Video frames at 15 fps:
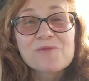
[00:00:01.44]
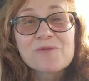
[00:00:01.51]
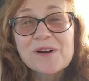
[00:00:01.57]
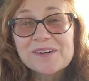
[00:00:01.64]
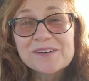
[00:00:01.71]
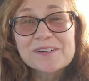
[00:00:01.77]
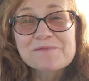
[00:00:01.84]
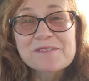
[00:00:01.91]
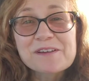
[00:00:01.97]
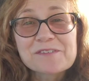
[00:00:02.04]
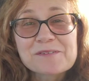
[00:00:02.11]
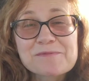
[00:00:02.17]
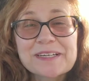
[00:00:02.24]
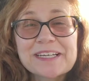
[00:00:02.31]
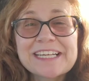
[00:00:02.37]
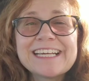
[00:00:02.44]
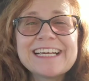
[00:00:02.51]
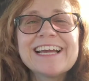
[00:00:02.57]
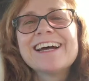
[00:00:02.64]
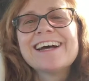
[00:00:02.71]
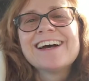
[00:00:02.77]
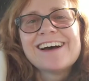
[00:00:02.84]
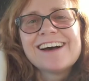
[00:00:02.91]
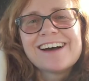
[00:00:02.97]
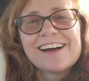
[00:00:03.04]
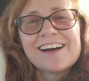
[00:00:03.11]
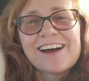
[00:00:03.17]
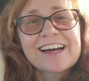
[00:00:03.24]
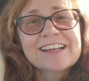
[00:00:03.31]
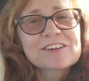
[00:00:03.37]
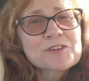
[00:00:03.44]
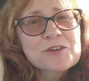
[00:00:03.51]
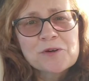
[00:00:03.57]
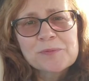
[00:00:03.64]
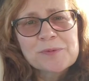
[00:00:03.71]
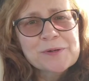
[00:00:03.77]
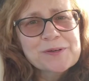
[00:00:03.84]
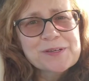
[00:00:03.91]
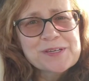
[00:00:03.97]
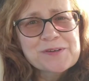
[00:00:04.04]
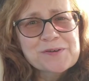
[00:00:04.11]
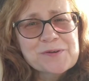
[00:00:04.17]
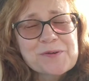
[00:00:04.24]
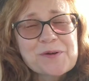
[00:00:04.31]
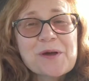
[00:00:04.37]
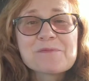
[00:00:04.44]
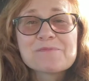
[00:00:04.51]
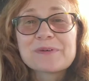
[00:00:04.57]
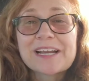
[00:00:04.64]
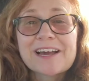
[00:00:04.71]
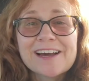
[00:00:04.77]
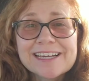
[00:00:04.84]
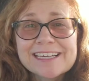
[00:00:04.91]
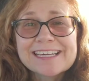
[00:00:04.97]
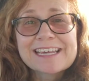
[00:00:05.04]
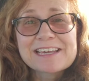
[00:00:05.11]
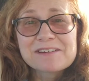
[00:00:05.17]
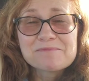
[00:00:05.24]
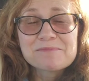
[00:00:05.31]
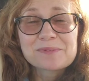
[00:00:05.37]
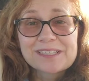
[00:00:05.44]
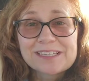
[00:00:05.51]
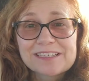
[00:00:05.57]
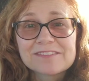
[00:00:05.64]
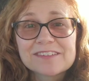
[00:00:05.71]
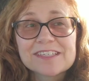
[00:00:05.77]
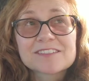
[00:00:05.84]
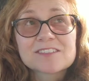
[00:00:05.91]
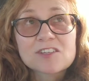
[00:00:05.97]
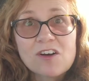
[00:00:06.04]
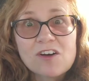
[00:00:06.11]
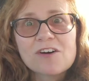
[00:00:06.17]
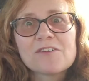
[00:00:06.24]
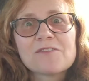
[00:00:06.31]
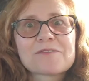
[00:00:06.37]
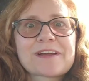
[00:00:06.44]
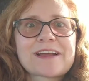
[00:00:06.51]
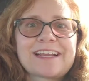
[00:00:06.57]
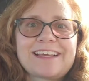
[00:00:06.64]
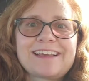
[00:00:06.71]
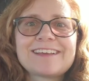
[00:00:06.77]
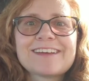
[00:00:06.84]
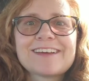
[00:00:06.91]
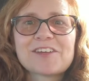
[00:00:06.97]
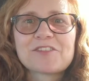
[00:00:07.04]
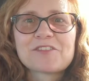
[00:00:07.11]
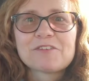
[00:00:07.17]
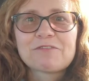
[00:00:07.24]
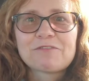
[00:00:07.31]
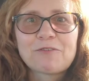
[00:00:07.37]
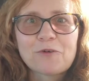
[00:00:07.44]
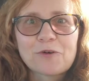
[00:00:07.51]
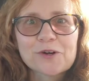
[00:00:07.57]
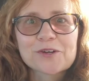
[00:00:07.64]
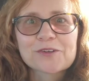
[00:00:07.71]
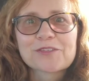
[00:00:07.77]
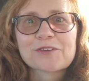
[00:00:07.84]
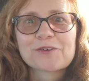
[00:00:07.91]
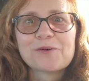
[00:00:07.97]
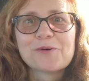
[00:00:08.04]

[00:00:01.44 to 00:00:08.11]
Welcome everybody. I don't know about you, but I can't believe it's already the fourth